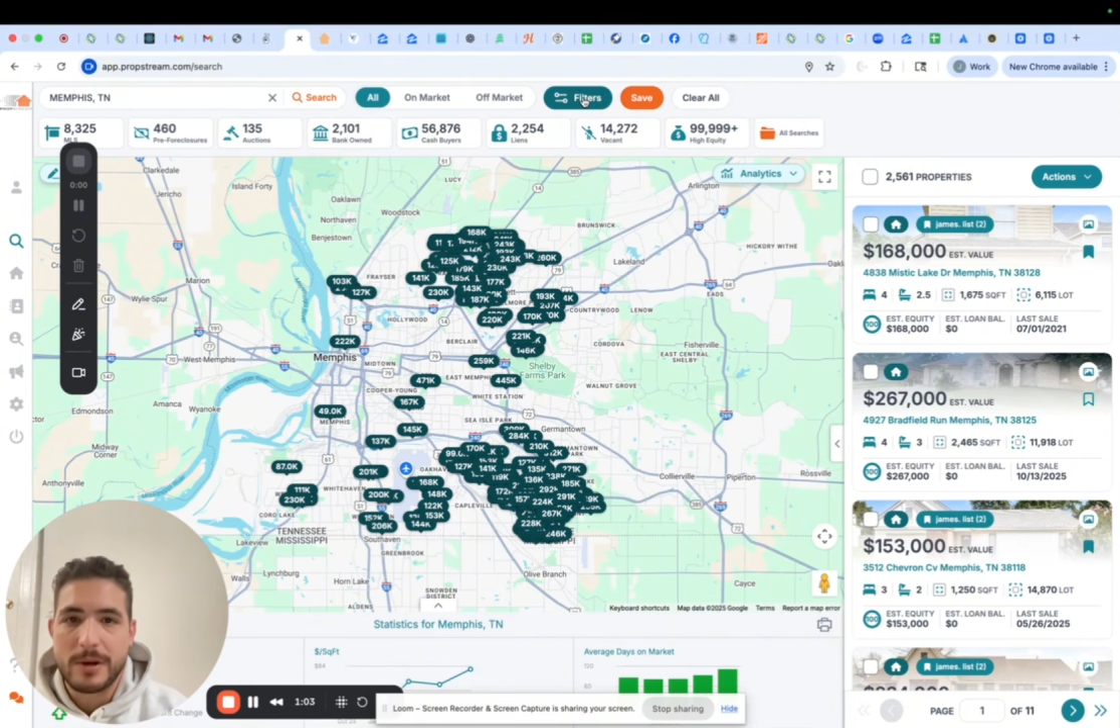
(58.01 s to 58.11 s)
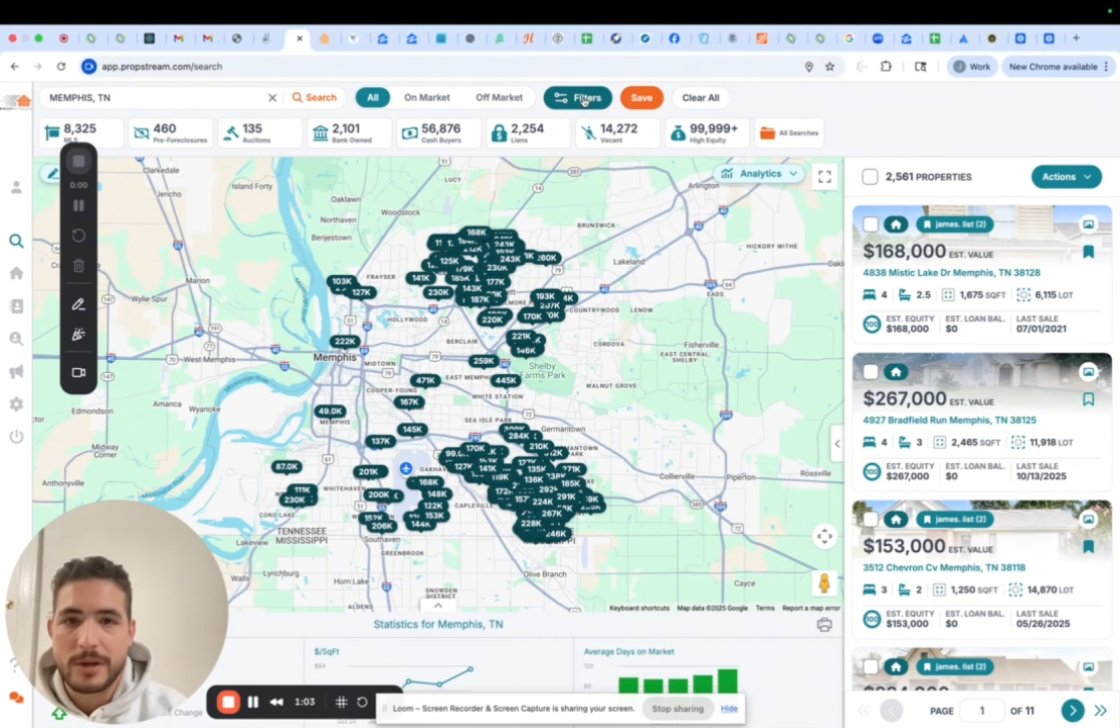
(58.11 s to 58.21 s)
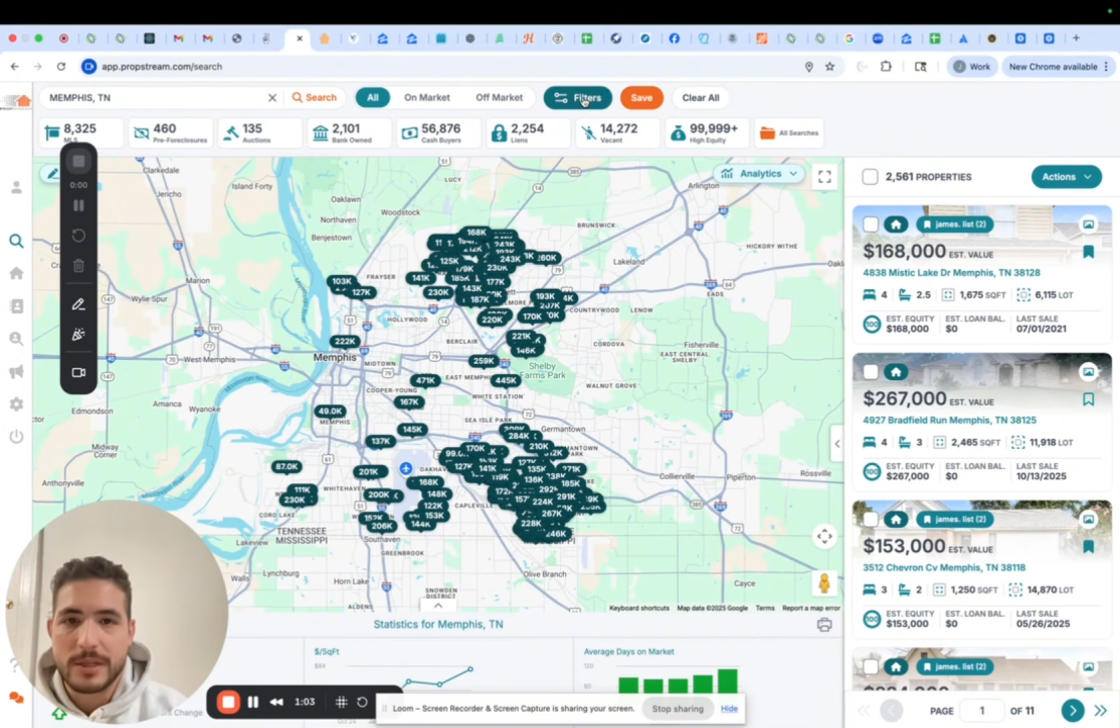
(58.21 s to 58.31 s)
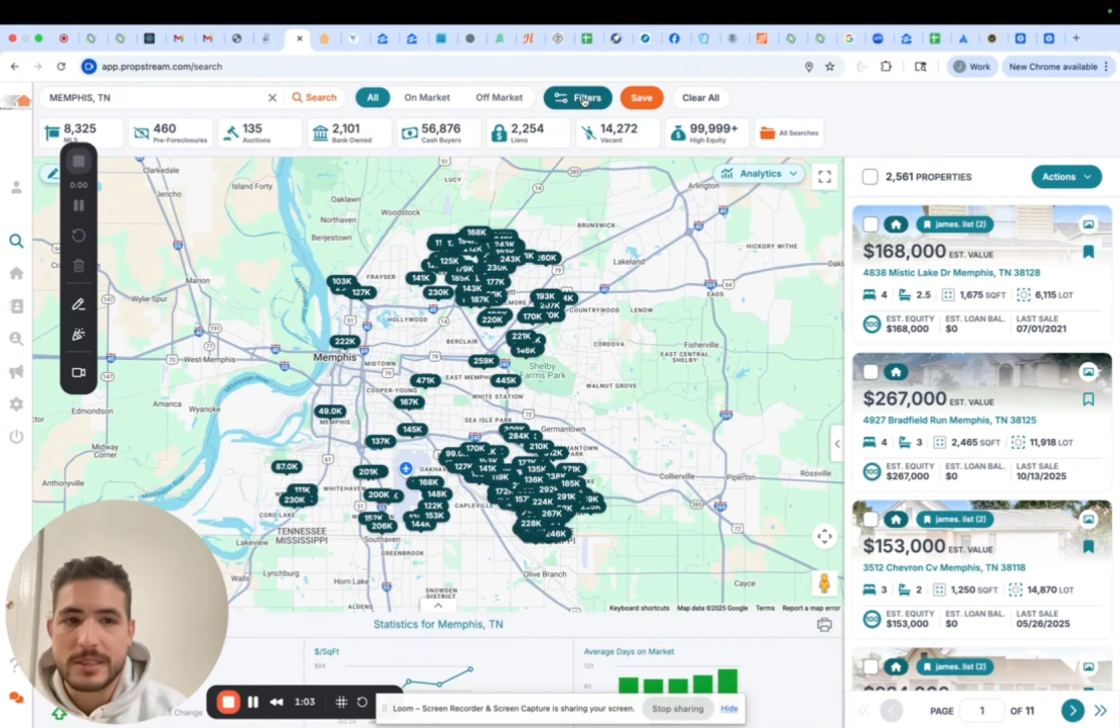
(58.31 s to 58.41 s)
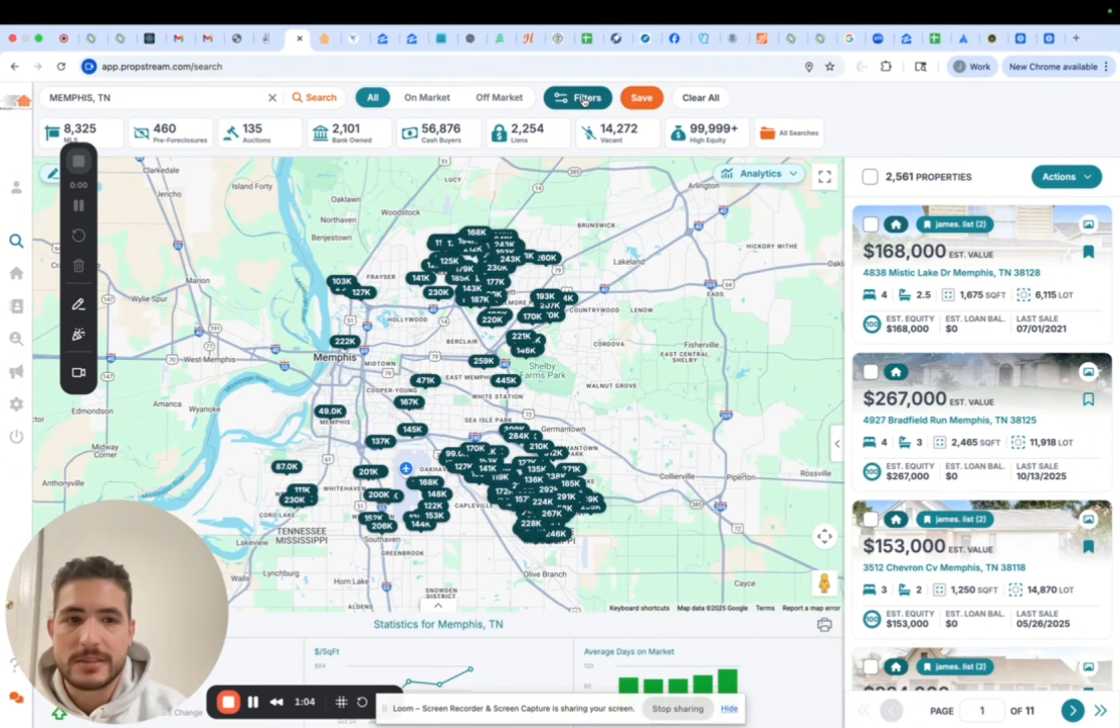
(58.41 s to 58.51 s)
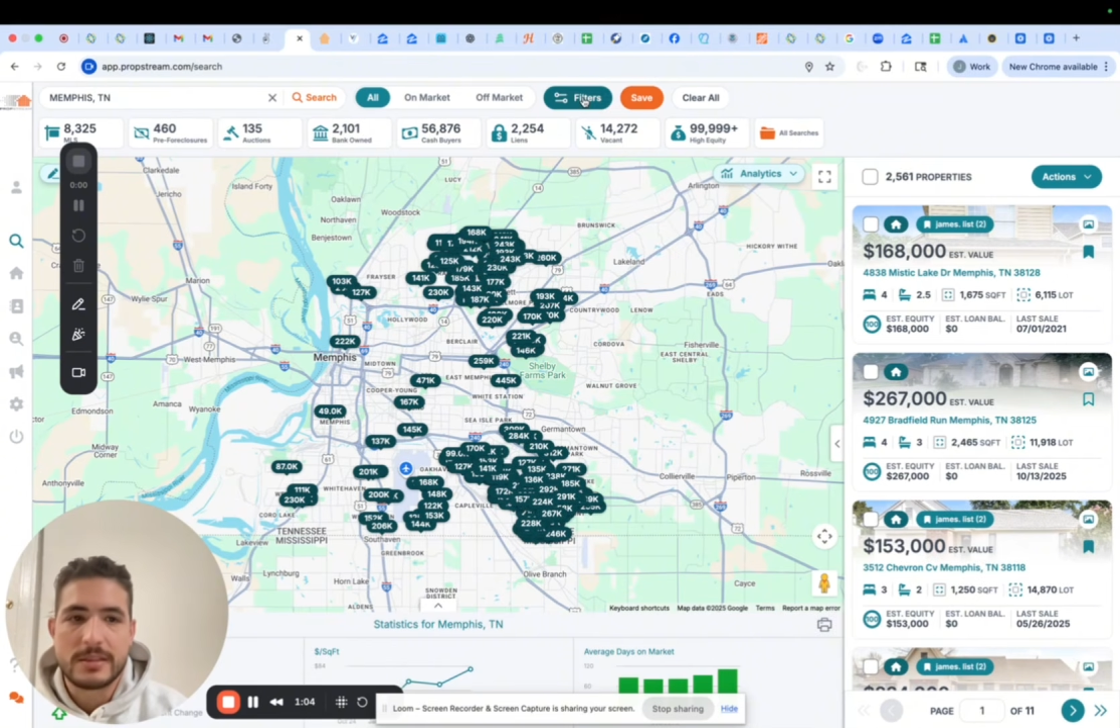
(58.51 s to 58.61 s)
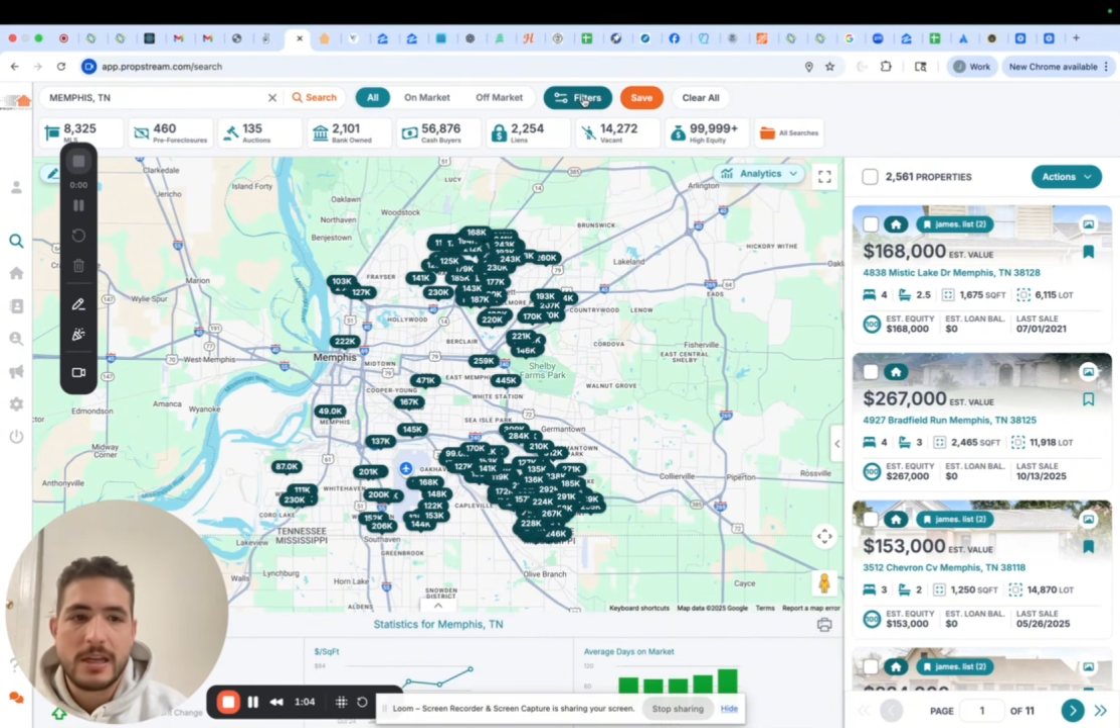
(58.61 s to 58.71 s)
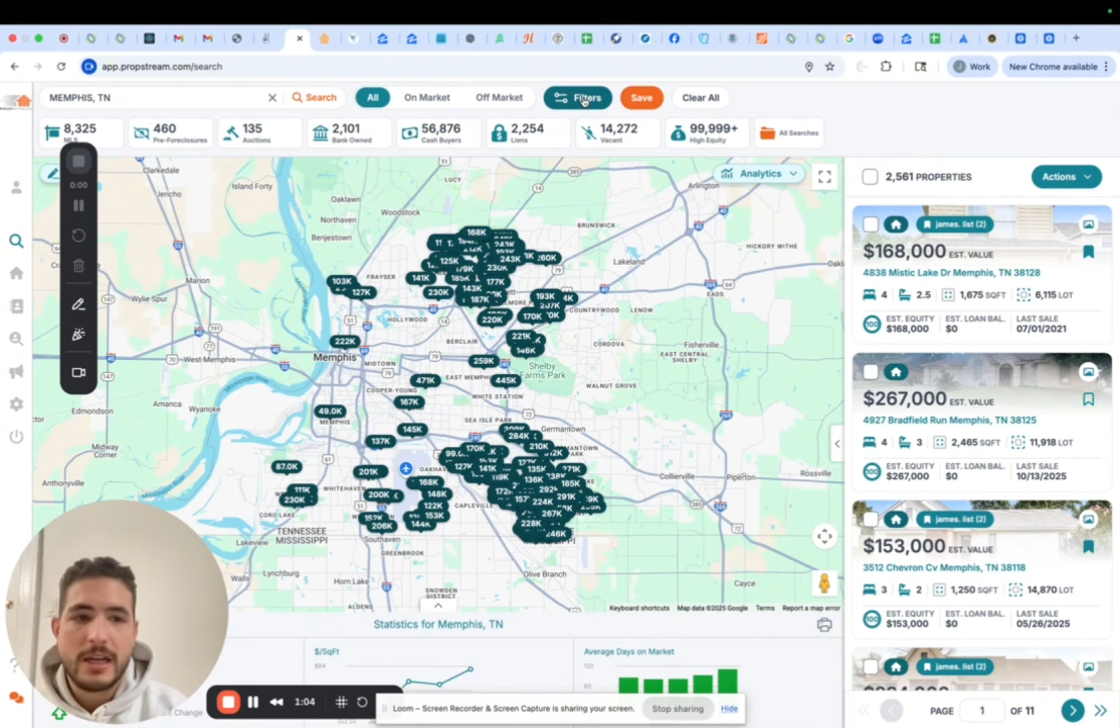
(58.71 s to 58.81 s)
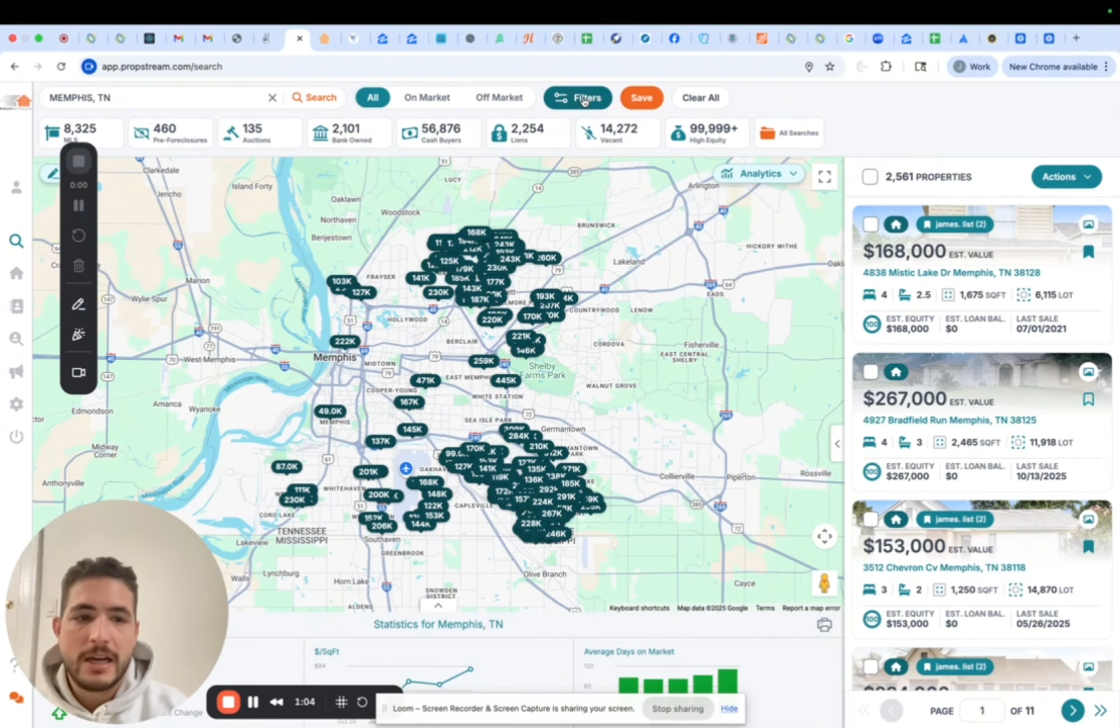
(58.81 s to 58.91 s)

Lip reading: markets.